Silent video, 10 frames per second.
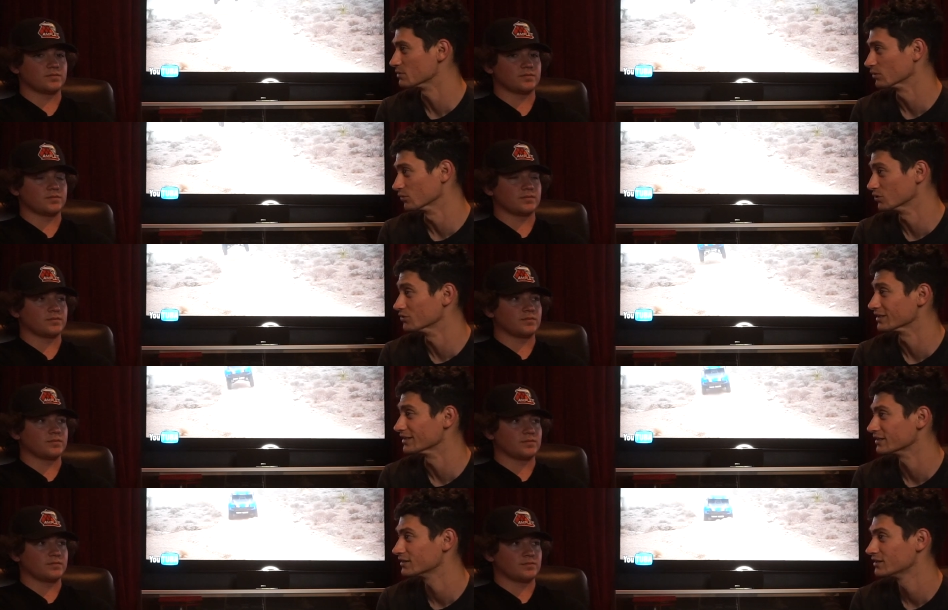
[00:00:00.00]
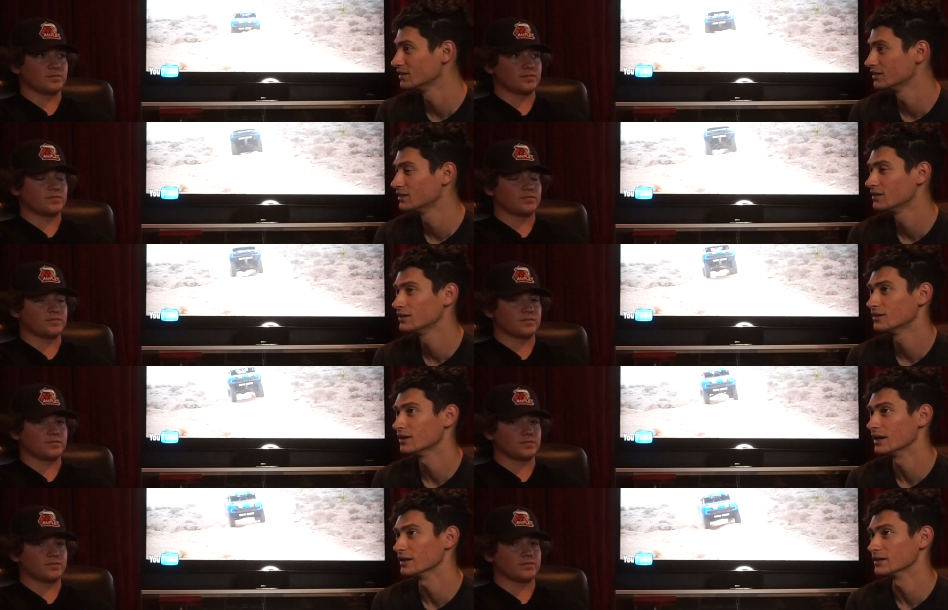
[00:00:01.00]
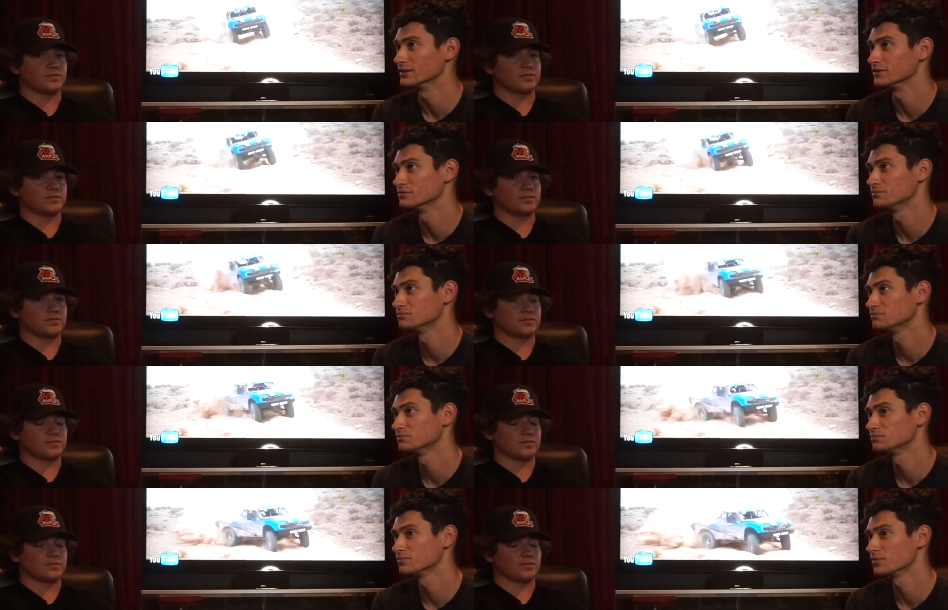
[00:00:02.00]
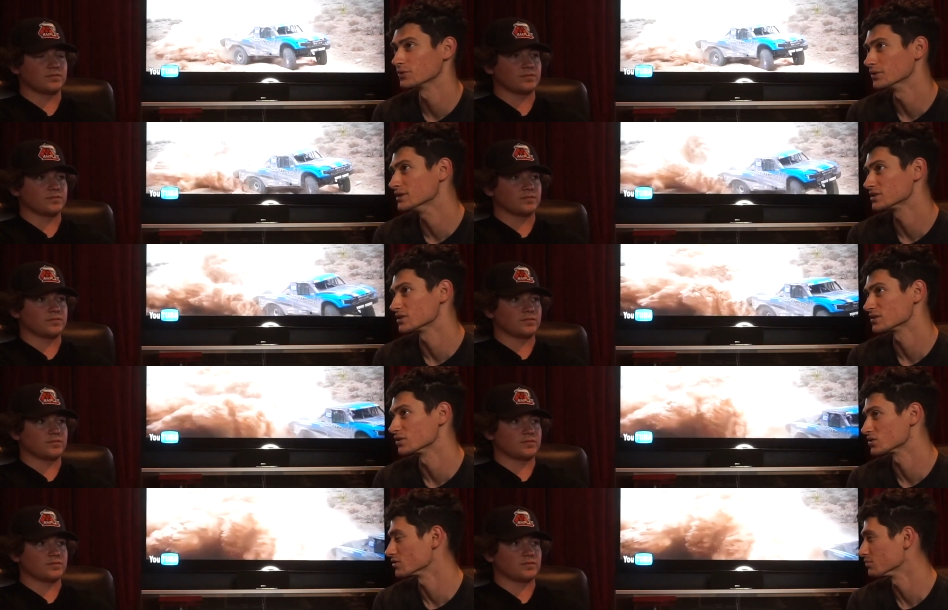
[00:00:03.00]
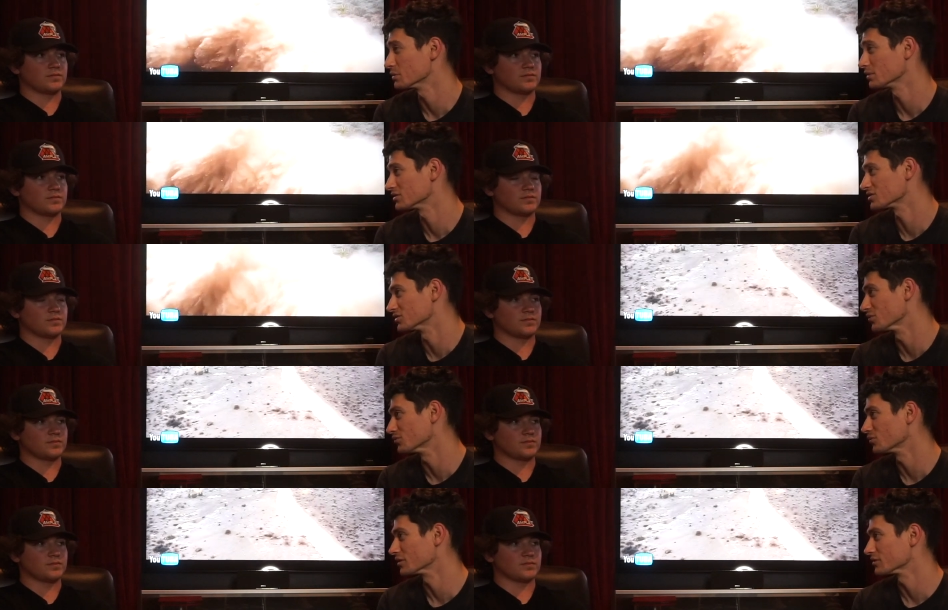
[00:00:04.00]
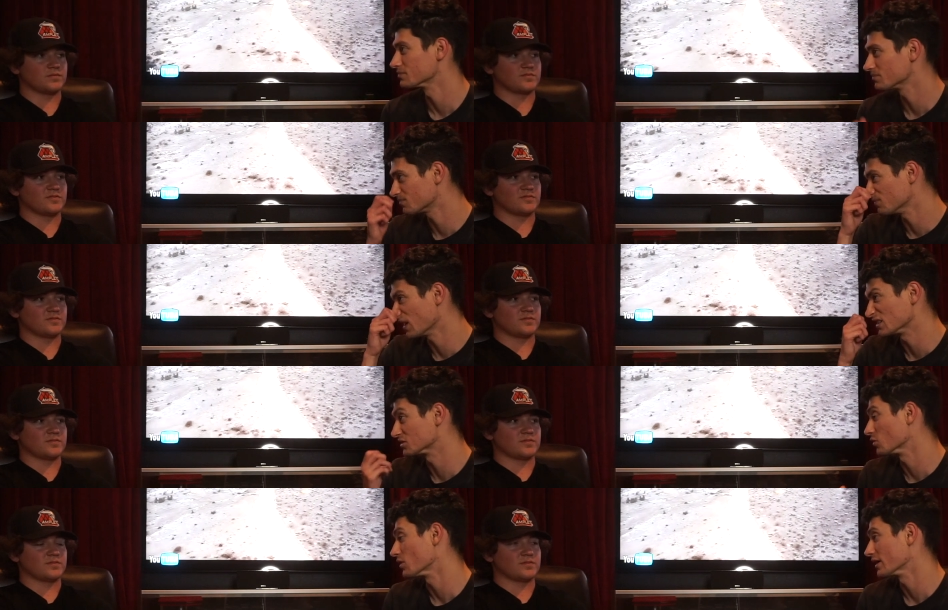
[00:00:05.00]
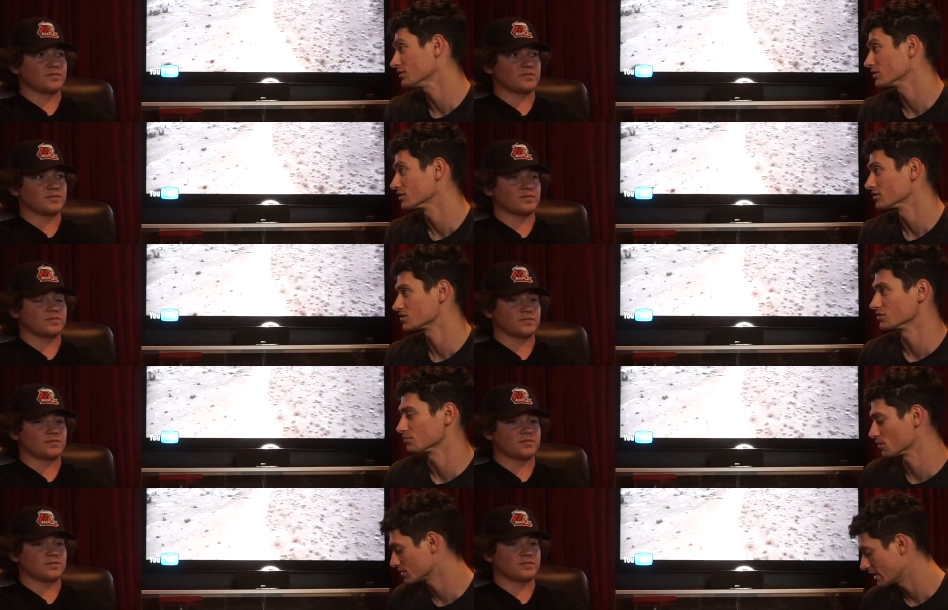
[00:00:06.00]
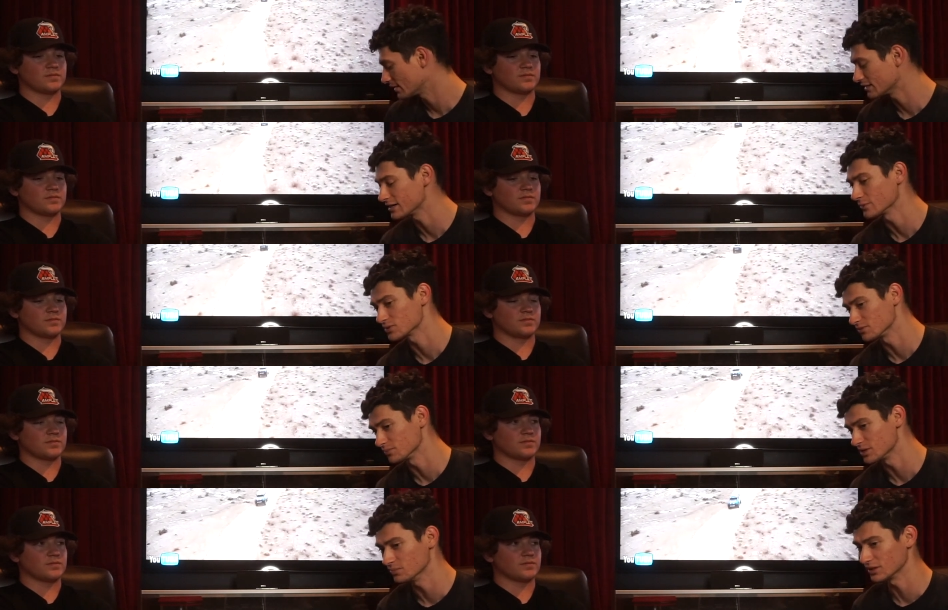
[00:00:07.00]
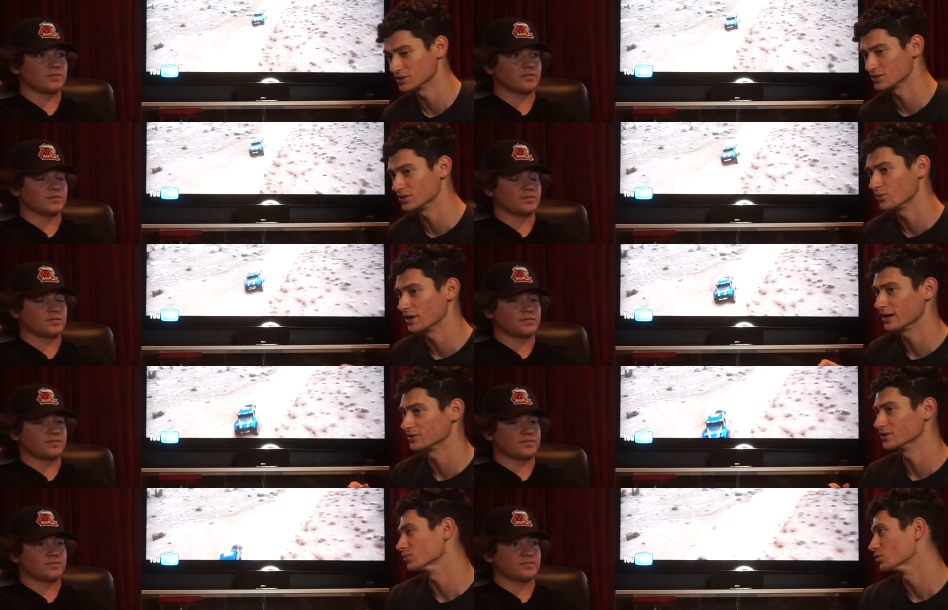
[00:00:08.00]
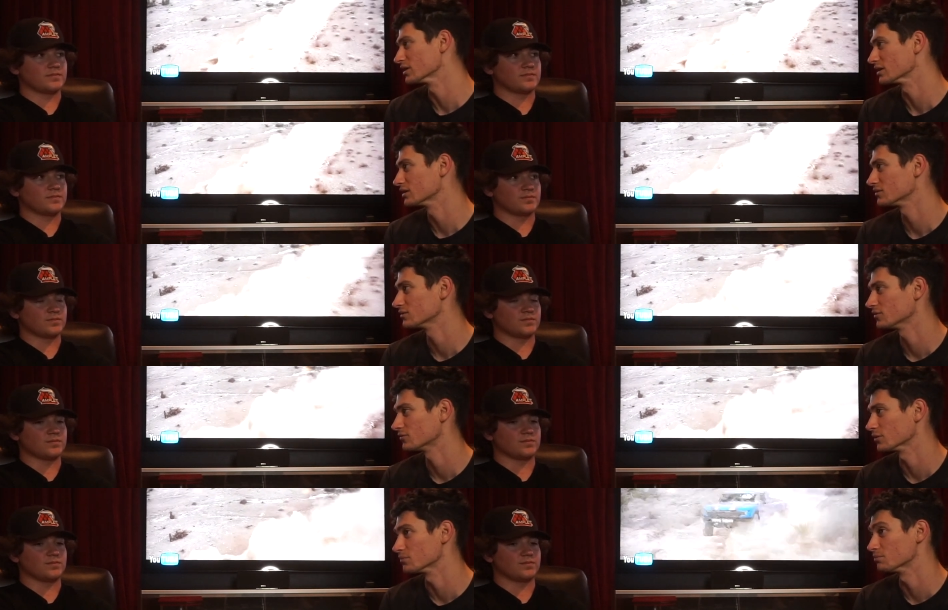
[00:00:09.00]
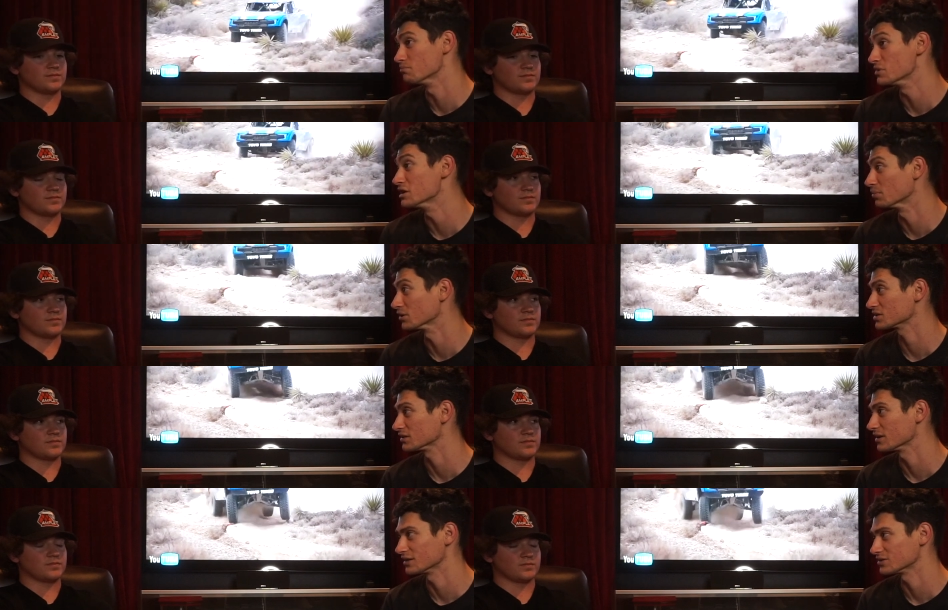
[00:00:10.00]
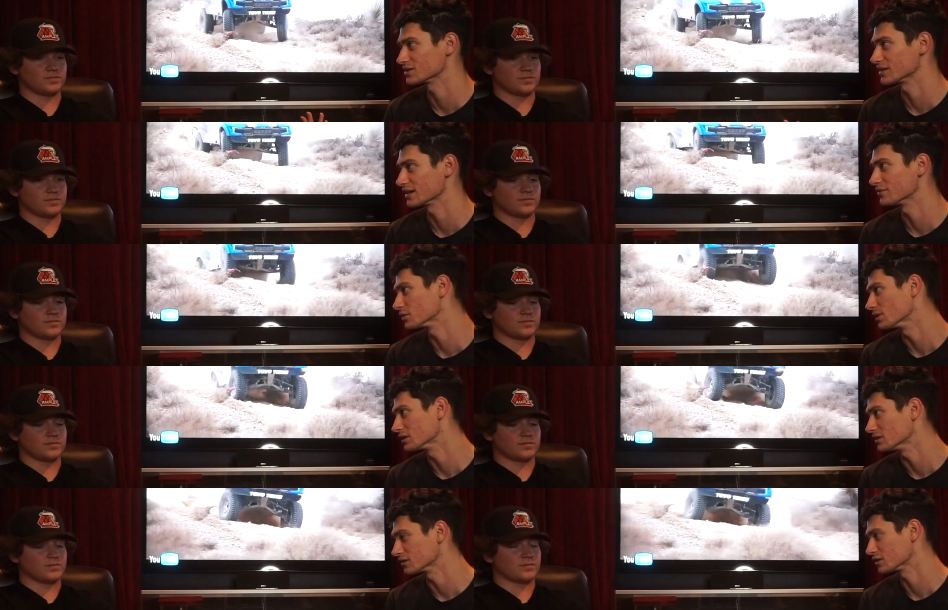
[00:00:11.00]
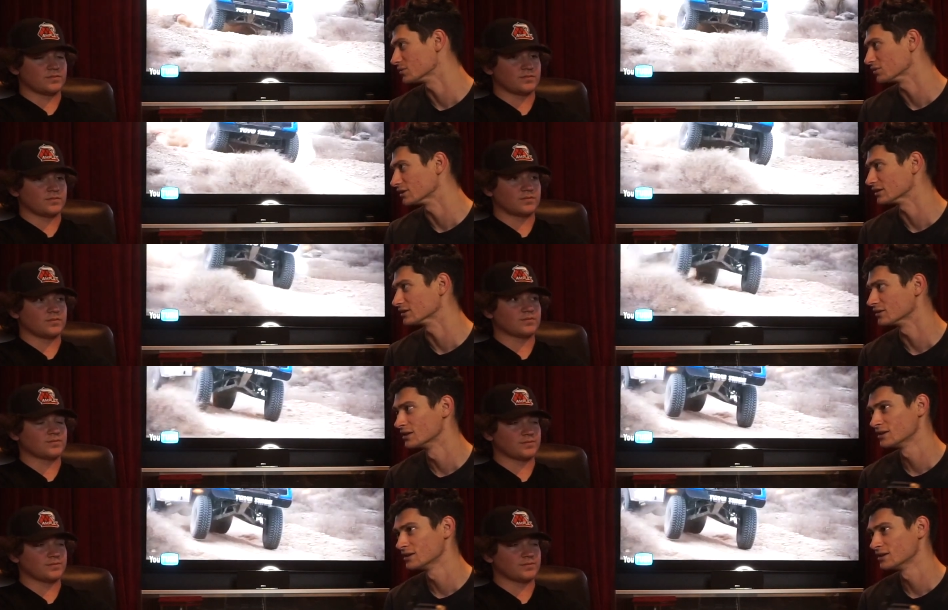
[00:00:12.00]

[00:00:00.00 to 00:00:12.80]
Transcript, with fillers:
Speaker 1: people ruining it. And three is just there's certain people I just don't want to I just don't want out there. You know, certain personality types, certain people I just don't want out there ruining it mm-hmm. for me personally, not just like everybody in the community and